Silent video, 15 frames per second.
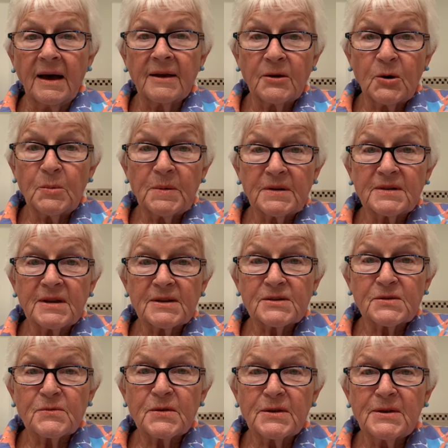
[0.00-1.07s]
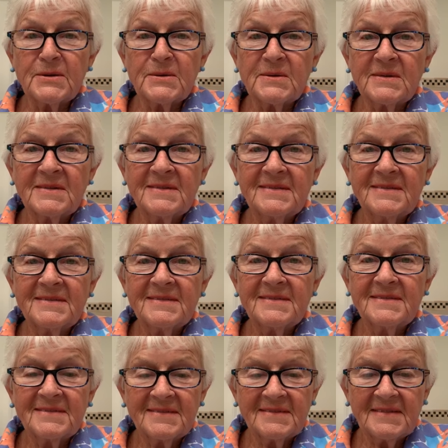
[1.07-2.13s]
I hope it does for you.
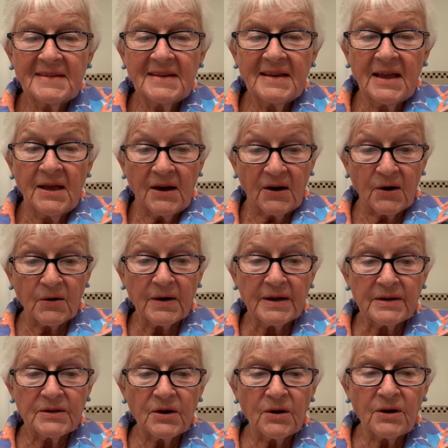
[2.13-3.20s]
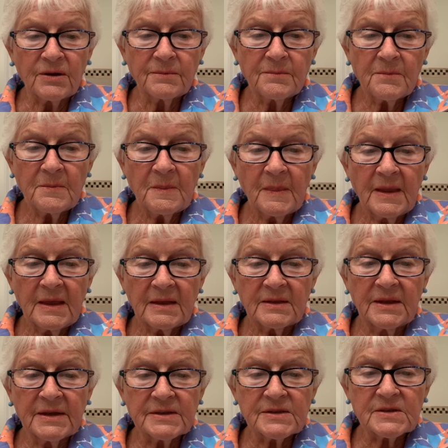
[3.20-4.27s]
All right, y'all.
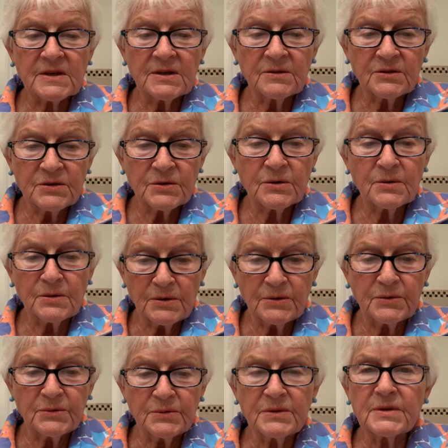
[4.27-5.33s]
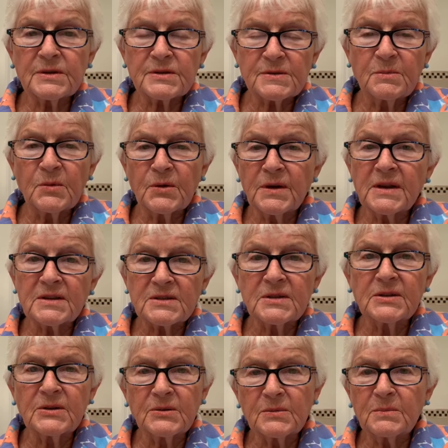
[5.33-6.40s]
Let's conclude this morning's
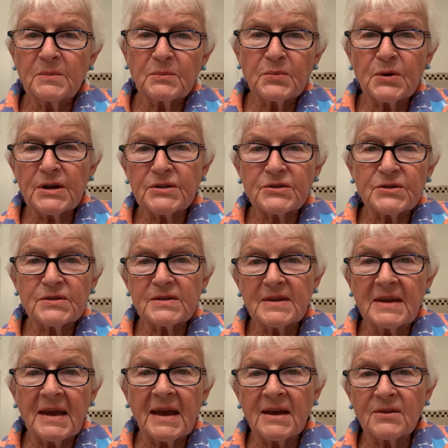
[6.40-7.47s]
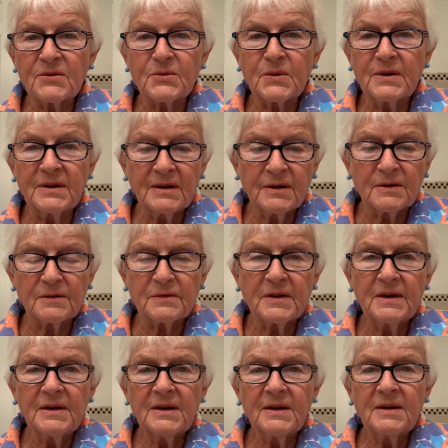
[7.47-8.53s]
little precious gathering of
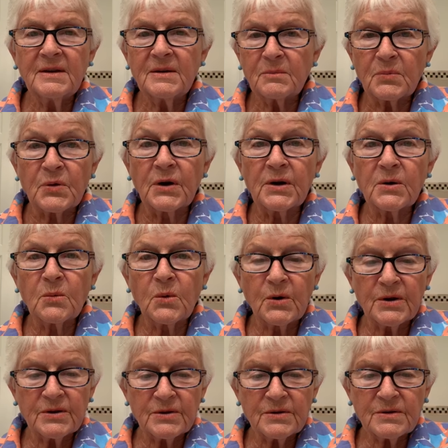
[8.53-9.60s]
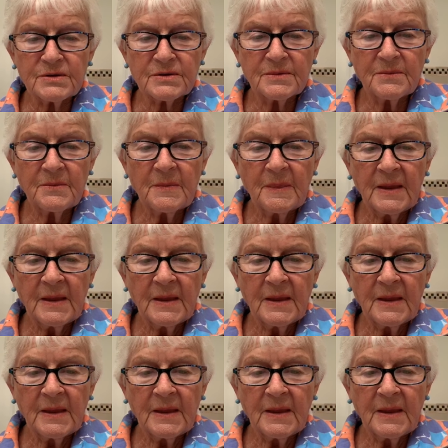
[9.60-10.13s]
prayer warriors.